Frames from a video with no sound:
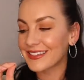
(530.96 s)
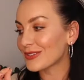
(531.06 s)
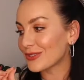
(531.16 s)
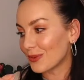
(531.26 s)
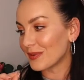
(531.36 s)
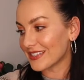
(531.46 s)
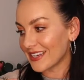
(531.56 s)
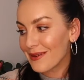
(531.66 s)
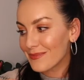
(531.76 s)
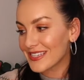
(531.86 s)
super
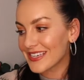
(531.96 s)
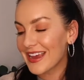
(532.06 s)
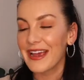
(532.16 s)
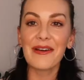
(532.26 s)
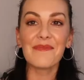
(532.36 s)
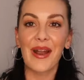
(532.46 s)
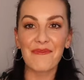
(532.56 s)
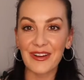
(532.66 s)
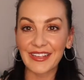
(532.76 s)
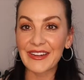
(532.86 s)
zipped, but
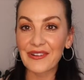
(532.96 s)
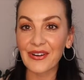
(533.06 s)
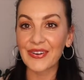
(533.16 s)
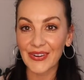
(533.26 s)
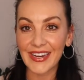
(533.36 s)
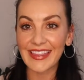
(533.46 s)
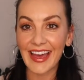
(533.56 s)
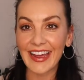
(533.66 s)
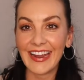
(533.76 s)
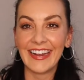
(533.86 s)
I'm really not good at
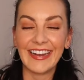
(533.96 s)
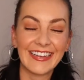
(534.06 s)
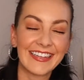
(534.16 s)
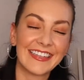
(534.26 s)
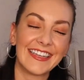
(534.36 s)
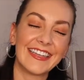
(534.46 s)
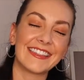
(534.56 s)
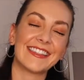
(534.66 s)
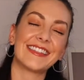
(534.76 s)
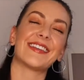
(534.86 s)
that.
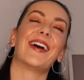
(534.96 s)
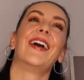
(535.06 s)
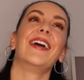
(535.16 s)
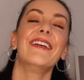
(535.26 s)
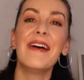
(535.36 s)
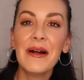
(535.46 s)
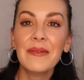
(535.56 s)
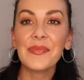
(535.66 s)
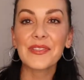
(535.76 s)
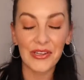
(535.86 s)

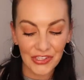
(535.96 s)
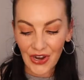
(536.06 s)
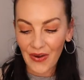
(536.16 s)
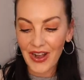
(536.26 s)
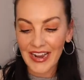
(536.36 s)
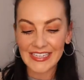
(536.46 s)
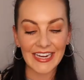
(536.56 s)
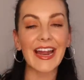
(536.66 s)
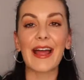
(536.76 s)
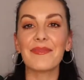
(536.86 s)
So do you know what I
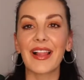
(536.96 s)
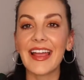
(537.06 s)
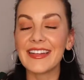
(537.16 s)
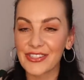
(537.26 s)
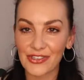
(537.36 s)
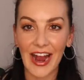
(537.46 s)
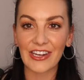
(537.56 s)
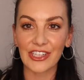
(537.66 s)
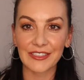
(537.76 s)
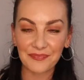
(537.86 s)
did? I'm playing
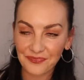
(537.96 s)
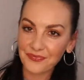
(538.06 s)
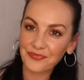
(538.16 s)
distraction